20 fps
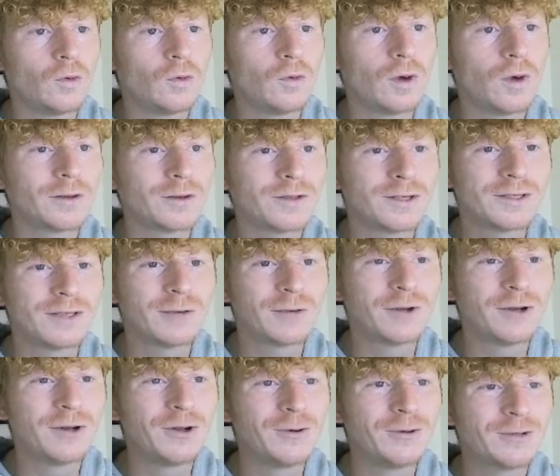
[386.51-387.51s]
I was going to say we
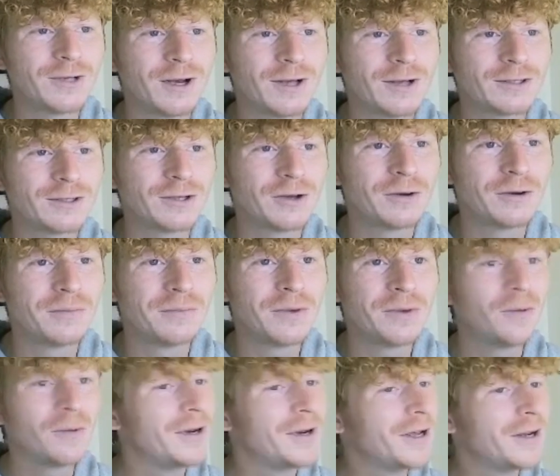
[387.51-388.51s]
lose our stun, but
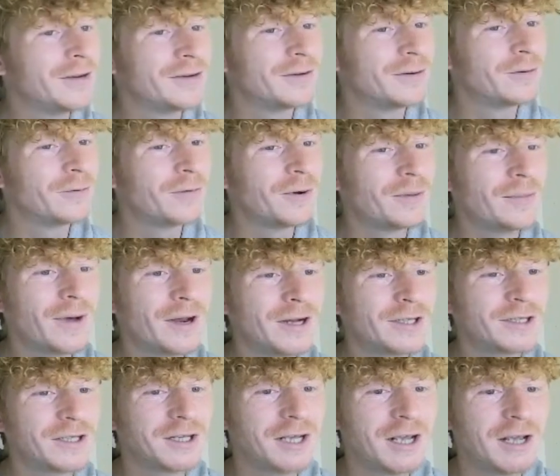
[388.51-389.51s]
we didn't. We
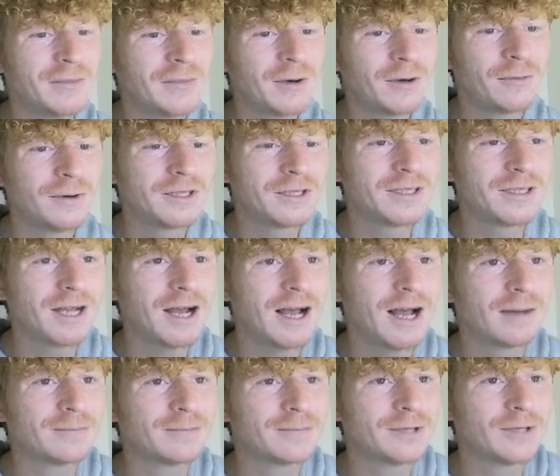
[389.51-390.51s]
managed to keep it, which is
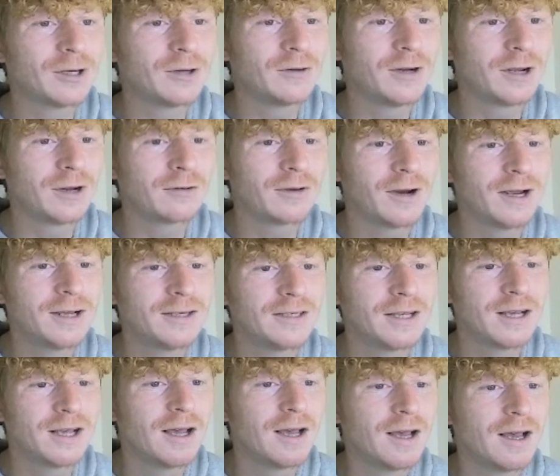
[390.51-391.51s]
absolutely
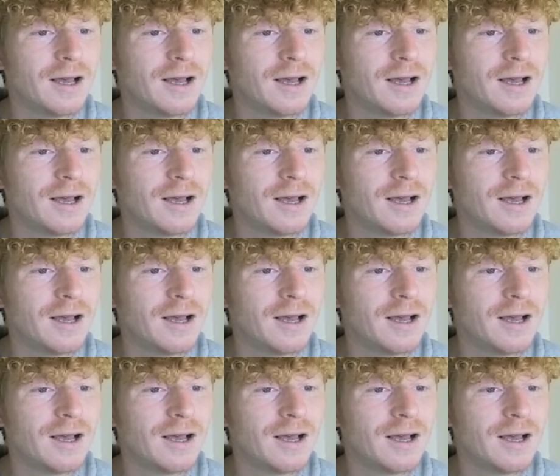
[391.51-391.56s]
crazy.